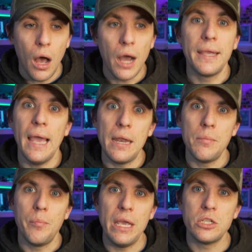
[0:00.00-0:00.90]

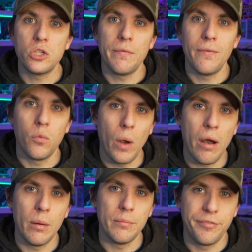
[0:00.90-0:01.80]
again based off of
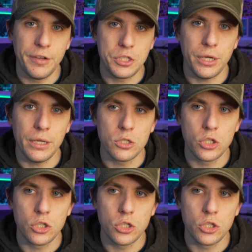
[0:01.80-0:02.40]
where I'm fishing.